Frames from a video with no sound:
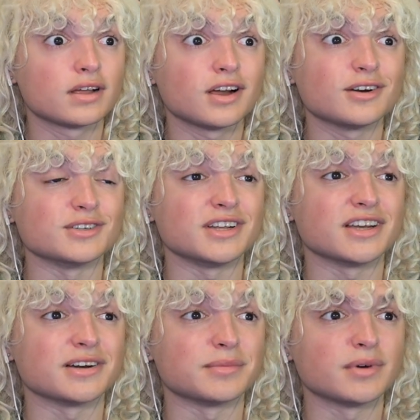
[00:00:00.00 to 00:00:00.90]
Oh,
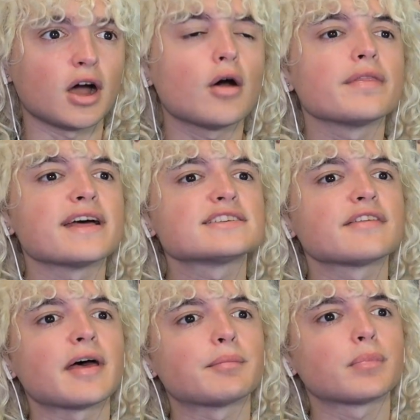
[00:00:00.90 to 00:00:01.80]
damn. Oh, and that's how
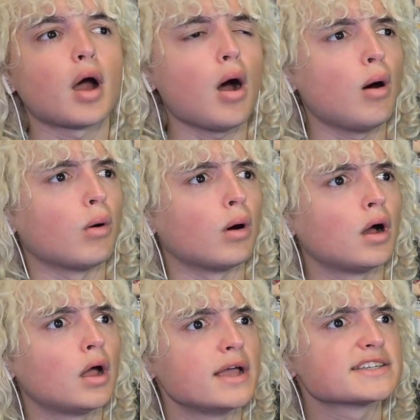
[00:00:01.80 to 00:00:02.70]
that. Oh!
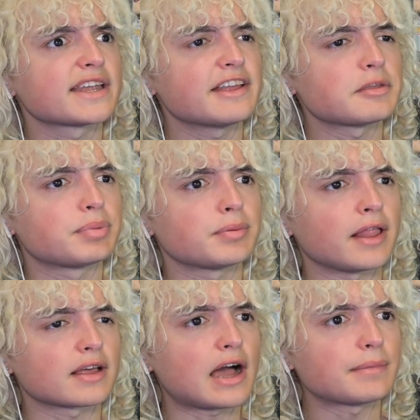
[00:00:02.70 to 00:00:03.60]
Is it gonna hit the
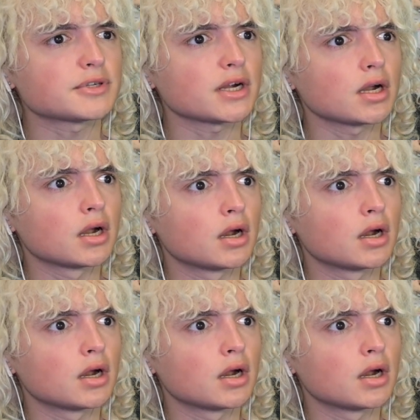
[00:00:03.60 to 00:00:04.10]
helicopter?